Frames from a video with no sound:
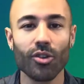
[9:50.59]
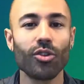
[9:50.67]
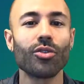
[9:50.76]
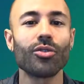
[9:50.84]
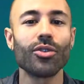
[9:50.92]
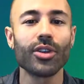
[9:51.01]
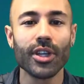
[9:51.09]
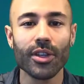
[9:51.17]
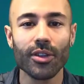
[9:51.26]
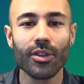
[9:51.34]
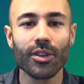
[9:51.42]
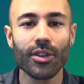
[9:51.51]
You're
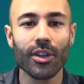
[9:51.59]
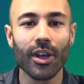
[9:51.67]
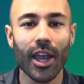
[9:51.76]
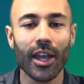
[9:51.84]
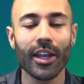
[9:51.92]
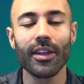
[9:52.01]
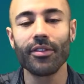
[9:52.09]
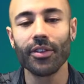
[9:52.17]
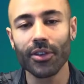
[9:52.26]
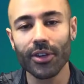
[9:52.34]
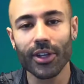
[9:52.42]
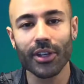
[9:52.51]
looking, again, if you're
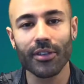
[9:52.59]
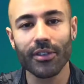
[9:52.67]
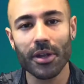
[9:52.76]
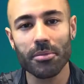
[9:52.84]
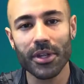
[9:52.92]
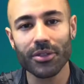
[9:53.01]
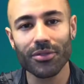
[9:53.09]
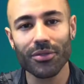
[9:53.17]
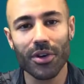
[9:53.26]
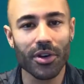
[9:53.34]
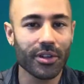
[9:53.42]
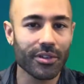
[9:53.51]
looking to fight mental
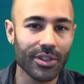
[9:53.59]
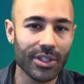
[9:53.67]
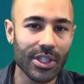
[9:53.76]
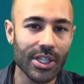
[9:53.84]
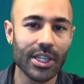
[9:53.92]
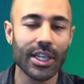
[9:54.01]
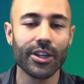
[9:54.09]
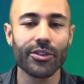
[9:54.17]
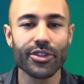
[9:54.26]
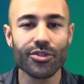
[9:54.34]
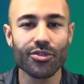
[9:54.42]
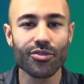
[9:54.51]
fog, fatigue,
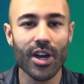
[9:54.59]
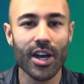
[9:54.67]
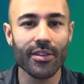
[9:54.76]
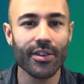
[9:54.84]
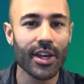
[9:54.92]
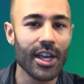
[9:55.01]
increase your drive,